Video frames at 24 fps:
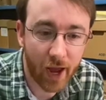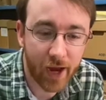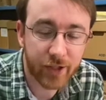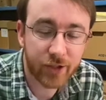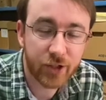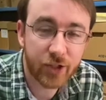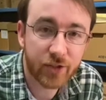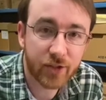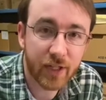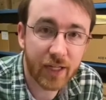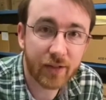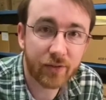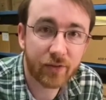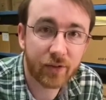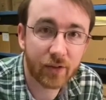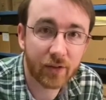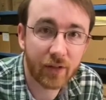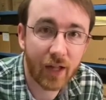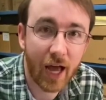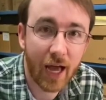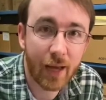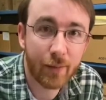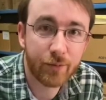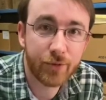actually think the
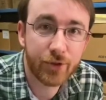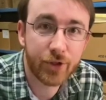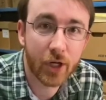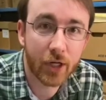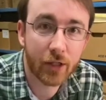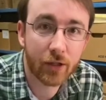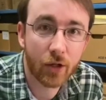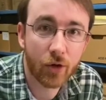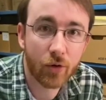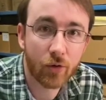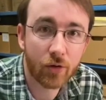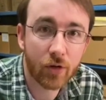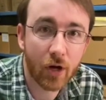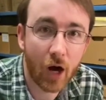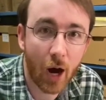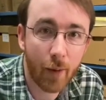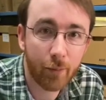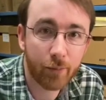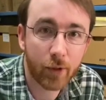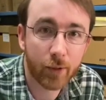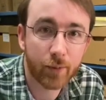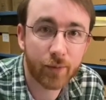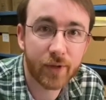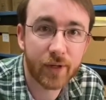lime Jell-O
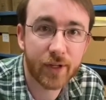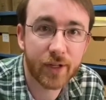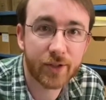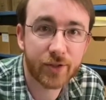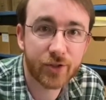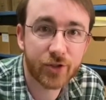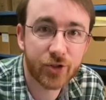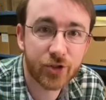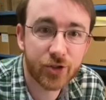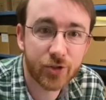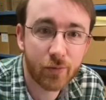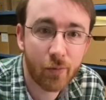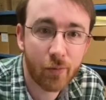complements